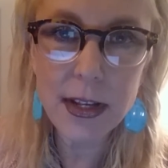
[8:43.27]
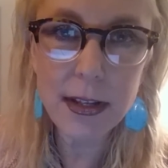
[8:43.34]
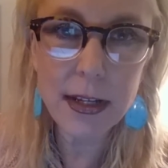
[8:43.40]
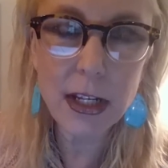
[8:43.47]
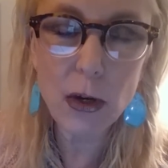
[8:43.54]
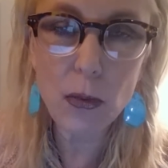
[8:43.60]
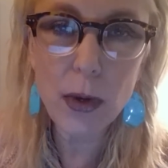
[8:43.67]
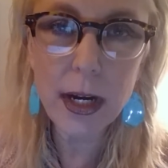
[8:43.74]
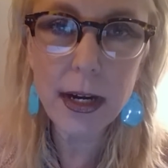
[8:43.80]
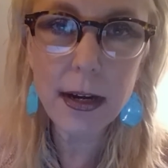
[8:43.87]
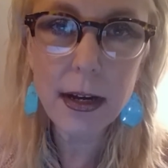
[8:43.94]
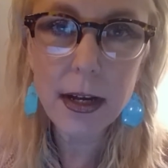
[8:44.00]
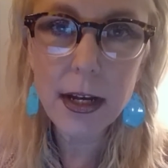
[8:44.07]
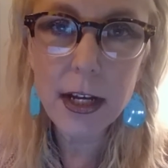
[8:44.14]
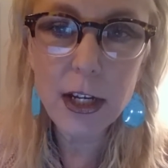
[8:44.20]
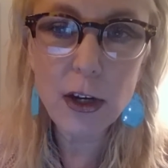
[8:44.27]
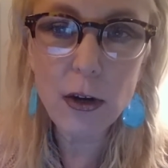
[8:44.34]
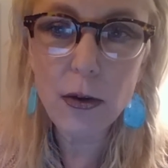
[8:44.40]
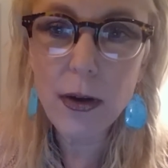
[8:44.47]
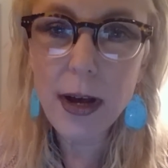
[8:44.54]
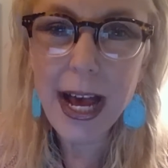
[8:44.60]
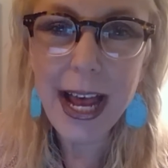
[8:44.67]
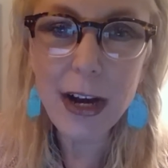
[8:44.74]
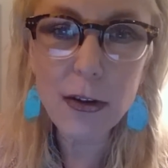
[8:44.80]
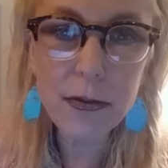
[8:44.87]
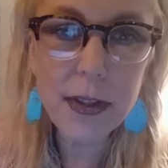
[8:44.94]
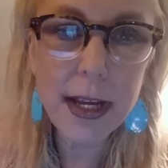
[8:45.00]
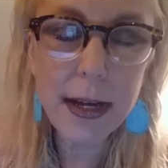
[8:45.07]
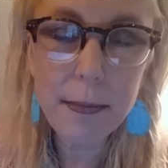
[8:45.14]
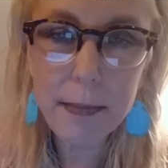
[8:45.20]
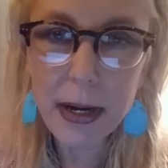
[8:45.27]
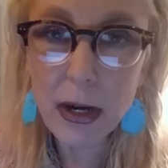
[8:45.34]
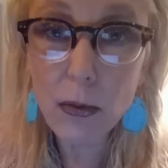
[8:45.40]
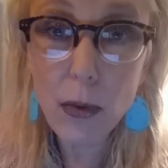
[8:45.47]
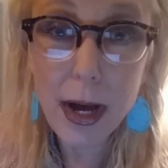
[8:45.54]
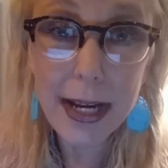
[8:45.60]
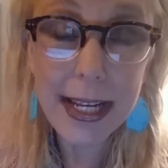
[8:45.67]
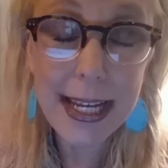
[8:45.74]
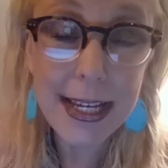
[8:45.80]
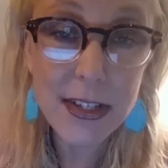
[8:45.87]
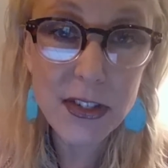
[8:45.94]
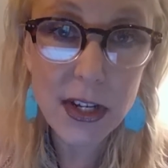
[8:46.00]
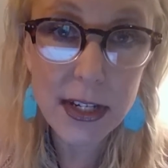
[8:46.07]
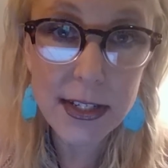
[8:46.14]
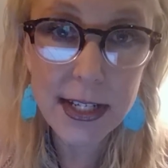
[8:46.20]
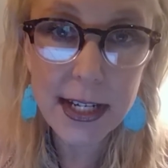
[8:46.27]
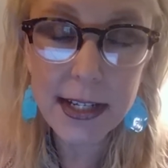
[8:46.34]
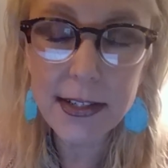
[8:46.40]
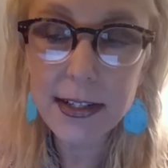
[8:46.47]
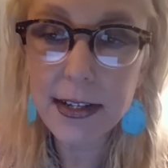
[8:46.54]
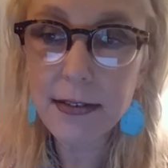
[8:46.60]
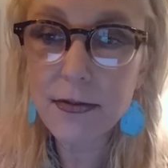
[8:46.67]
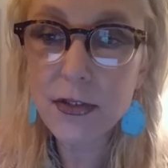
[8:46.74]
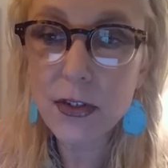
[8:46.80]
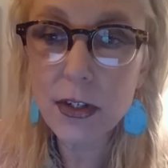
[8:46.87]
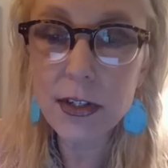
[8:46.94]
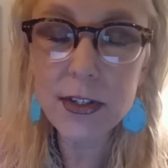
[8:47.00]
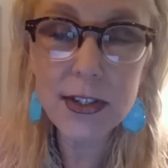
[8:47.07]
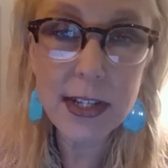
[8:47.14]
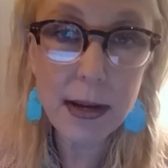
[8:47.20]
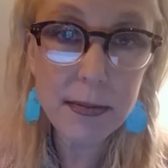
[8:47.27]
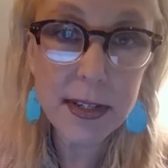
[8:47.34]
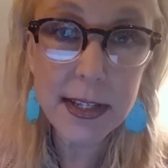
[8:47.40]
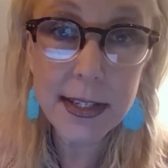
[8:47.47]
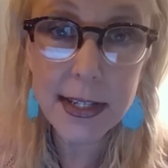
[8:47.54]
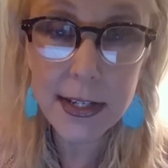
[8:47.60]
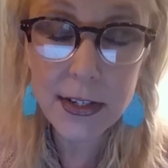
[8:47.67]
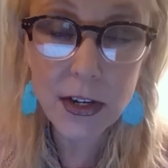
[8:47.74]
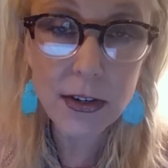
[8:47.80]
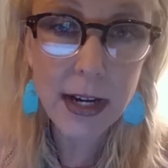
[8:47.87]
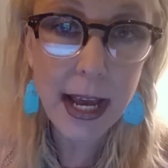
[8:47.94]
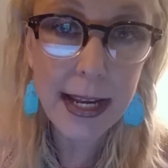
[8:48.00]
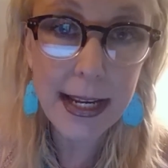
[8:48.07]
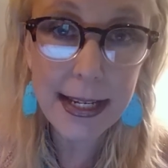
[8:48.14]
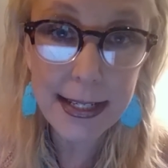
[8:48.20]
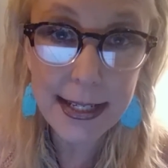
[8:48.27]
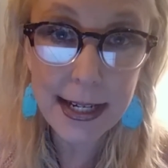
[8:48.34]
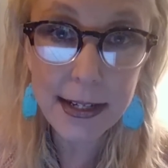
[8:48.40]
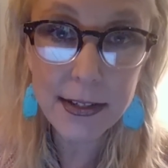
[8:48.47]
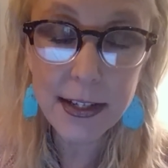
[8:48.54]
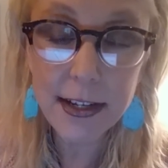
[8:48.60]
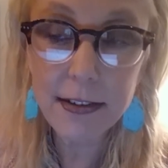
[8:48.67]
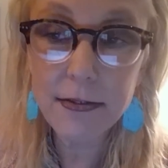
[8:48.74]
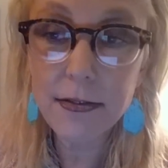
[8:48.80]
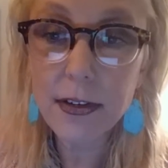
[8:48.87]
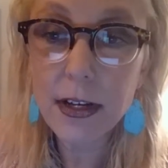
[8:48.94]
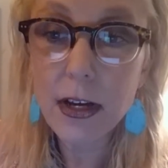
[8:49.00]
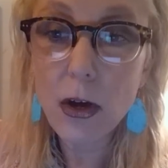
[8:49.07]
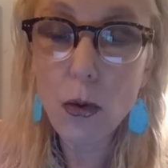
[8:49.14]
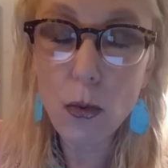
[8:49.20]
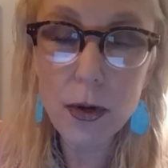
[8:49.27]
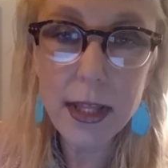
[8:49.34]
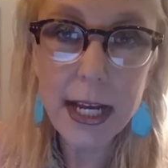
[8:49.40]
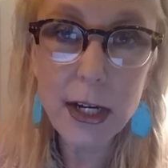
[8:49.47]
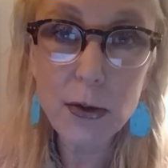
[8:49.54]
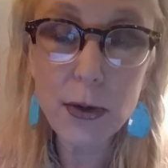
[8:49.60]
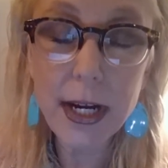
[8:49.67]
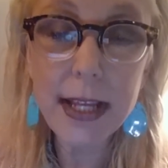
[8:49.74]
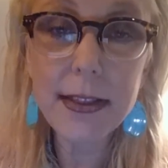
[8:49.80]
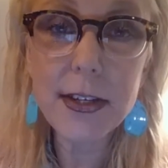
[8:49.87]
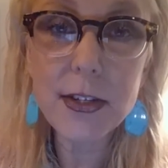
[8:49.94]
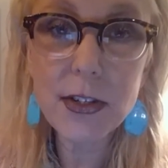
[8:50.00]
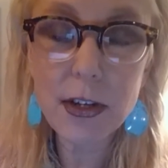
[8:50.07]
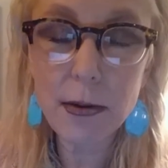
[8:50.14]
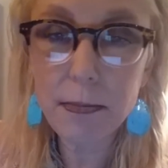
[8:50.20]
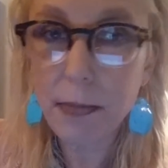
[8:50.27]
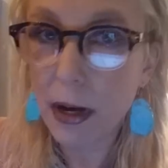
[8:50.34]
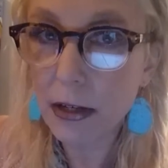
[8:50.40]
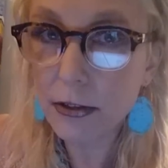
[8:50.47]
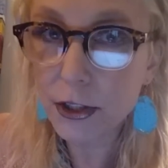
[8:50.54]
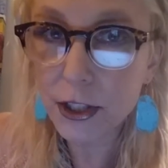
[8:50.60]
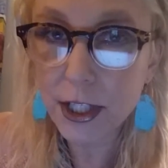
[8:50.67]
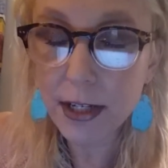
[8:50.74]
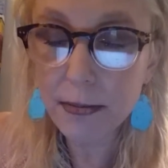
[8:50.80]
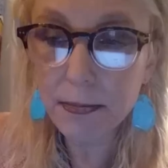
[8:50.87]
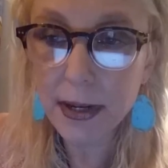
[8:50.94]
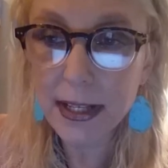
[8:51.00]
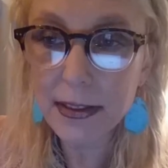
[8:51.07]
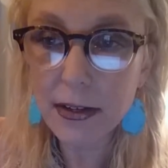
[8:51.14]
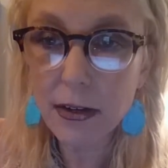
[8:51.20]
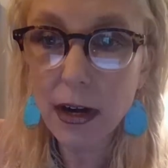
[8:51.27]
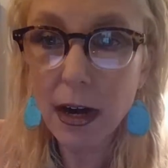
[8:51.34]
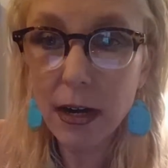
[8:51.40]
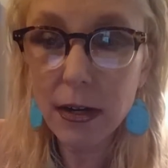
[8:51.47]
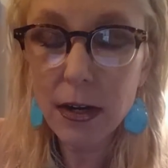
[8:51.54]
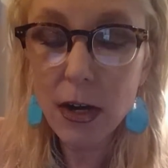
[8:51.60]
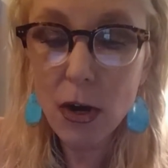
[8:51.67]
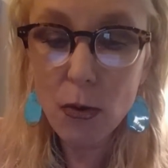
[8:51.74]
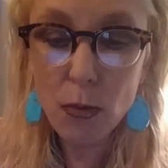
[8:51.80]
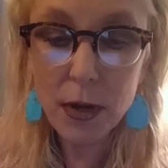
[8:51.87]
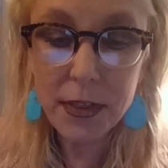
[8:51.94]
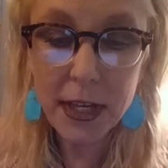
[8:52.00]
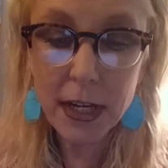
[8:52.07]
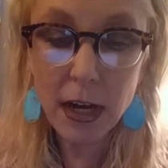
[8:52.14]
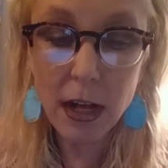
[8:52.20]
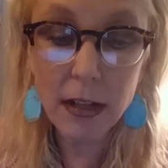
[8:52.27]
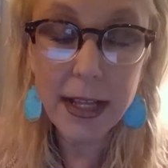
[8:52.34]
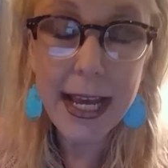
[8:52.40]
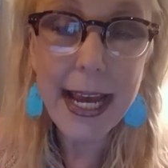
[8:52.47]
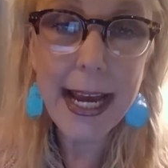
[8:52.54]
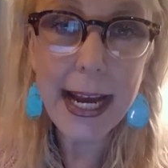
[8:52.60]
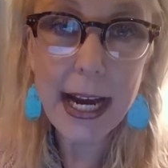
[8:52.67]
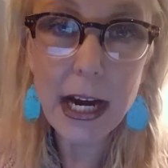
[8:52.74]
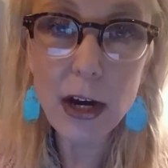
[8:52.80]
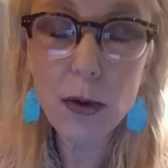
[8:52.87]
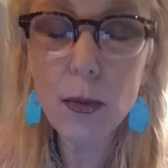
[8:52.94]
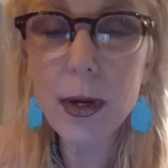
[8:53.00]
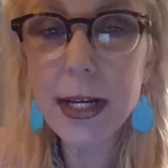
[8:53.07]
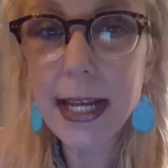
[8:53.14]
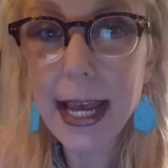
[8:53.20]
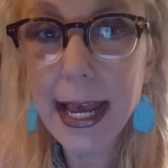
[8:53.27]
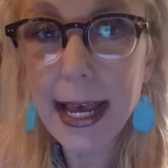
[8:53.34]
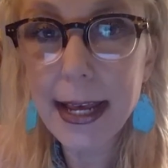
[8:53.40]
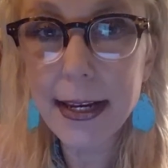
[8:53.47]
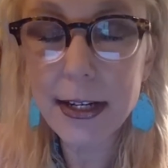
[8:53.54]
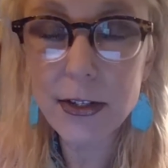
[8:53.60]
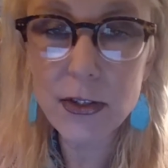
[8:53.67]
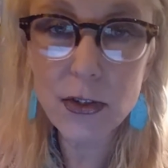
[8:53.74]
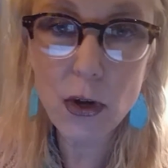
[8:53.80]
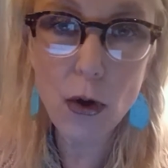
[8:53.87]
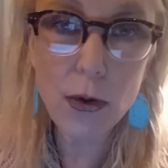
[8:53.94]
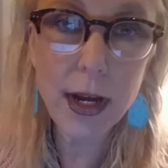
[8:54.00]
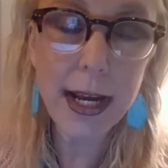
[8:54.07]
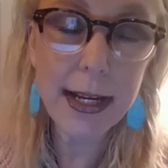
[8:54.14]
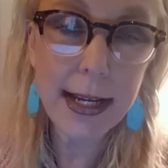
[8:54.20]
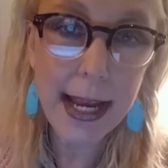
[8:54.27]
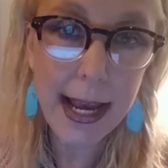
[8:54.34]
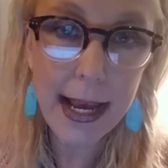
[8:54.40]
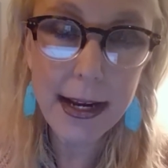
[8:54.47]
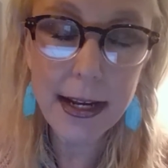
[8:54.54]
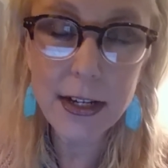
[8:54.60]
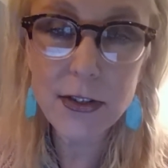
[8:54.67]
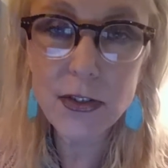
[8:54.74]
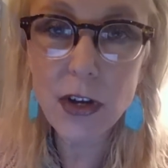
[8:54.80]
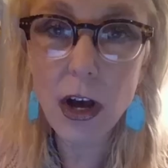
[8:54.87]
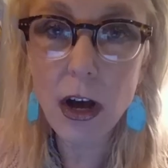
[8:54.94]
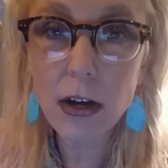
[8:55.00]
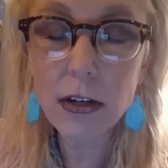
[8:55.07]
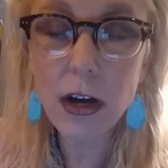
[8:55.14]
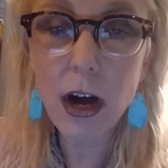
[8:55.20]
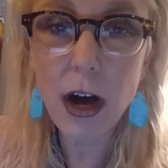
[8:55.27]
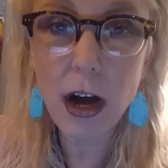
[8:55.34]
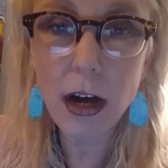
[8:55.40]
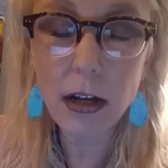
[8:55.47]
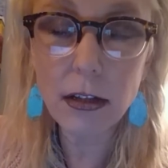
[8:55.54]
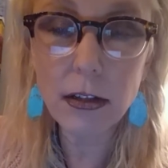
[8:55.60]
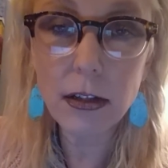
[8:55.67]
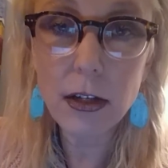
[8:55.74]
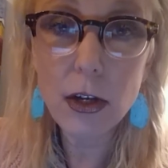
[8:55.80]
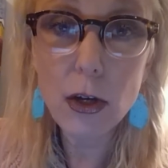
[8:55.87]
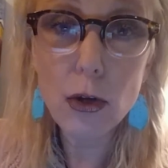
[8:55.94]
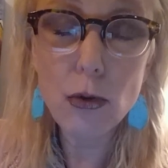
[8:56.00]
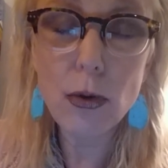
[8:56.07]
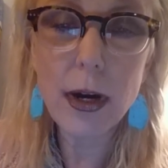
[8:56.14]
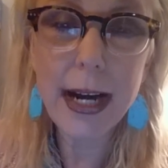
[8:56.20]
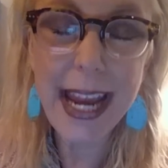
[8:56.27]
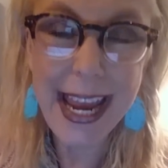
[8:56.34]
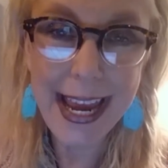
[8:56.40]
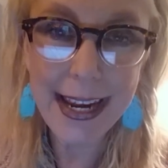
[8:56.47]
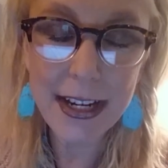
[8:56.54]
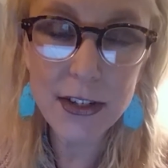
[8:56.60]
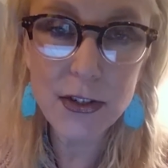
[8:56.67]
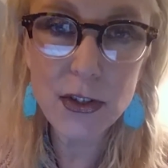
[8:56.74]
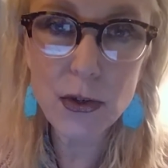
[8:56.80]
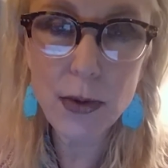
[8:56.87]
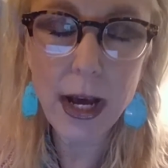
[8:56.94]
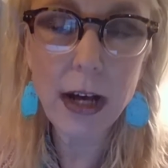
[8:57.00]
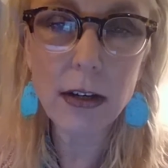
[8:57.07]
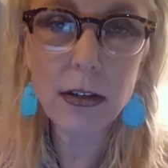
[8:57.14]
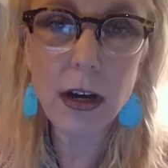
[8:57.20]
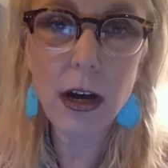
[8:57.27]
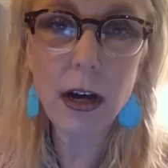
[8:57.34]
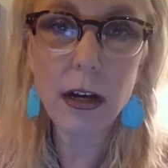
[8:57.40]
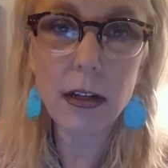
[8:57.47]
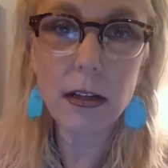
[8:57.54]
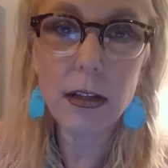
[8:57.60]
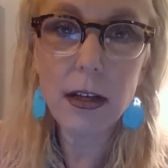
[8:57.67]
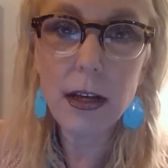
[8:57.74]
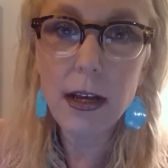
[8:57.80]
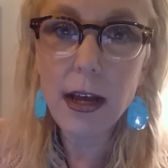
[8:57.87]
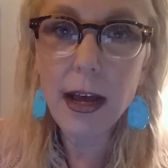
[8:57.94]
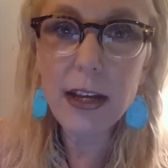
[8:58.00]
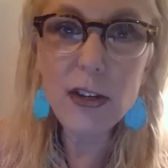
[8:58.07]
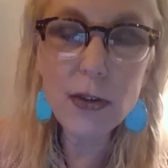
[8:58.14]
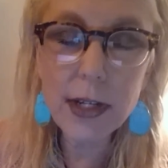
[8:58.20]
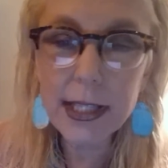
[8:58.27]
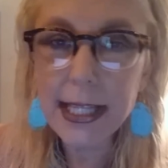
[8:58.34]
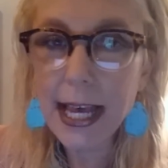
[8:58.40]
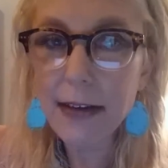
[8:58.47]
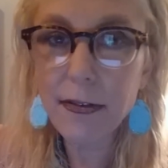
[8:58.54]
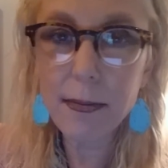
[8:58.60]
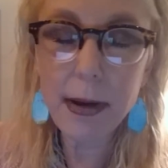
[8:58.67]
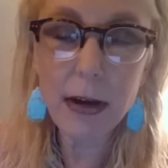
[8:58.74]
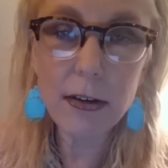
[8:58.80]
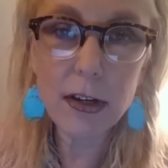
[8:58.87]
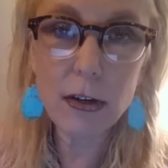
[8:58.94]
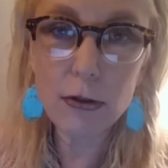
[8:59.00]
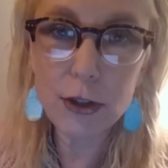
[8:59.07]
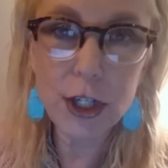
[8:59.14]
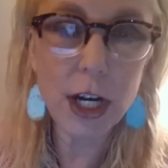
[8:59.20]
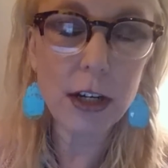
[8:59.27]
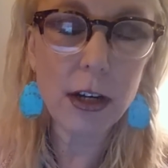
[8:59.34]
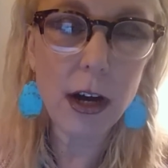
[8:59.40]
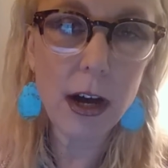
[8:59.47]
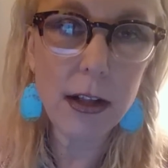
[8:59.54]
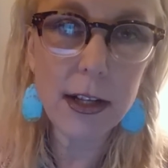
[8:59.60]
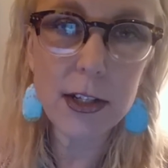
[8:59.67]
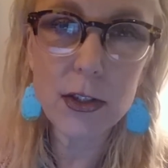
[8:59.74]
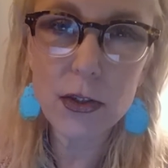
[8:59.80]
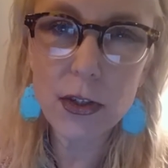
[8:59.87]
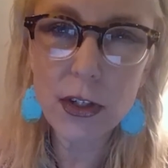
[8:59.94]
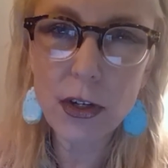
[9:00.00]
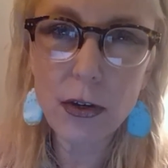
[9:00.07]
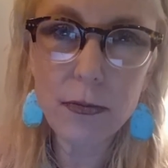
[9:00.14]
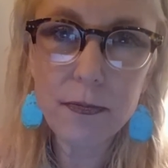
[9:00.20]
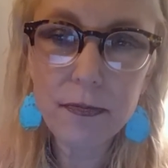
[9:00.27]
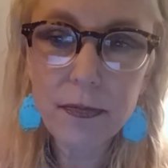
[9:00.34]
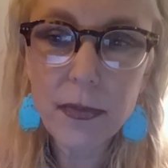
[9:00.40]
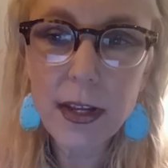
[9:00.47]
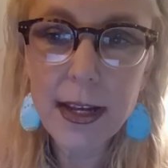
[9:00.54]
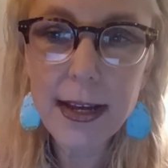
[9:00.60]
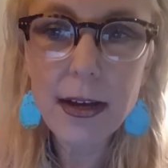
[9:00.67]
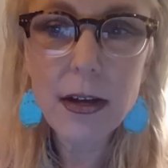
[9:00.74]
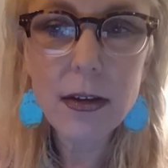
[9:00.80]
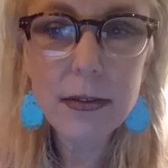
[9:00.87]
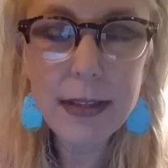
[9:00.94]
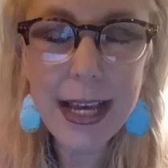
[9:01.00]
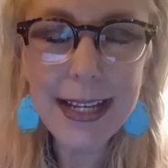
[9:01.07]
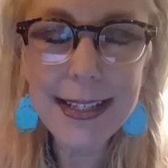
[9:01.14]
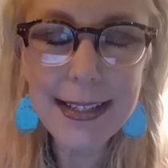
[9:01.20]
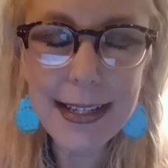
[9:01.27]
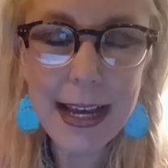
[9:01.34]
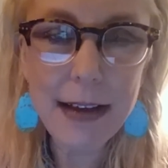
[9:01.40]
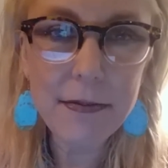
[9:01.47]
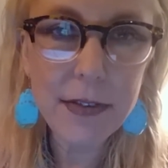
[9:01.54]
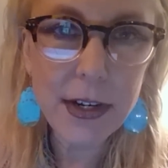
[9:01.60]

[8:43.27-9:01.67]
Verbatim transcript: Uh, you know we're you know I don't think marijuana is addictive. Certain substances are not addictive where they create this compulsion, but there are what they call heroin addicts, cocaine addicts, alcohol who are addicts to alcohol you can laugh about, you know, chocoholics, you know, that's not